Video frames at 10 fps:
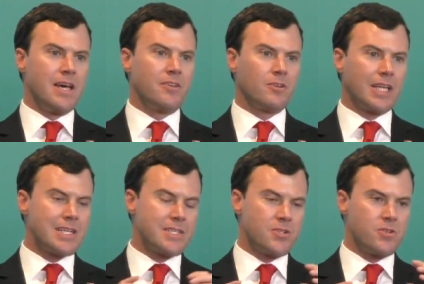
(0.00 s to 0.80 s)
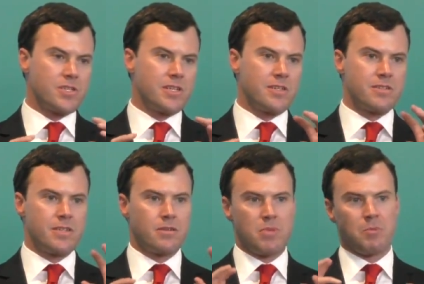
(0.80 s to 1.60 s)
and they're less interested in
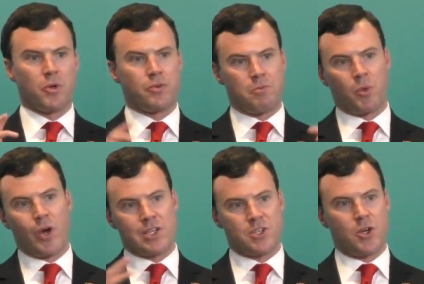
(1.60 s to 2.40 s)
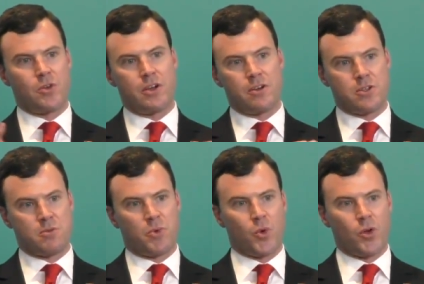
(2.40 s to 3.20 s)
seeing people from the West go there to
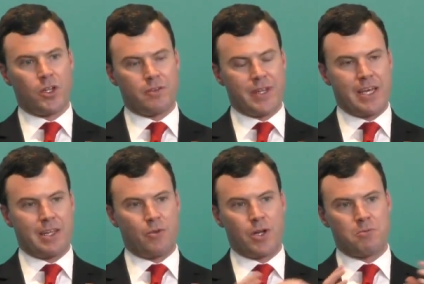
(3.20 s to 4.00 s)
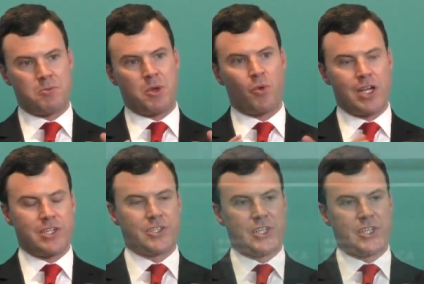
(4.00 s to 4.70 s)
support all of that. They want them to be waging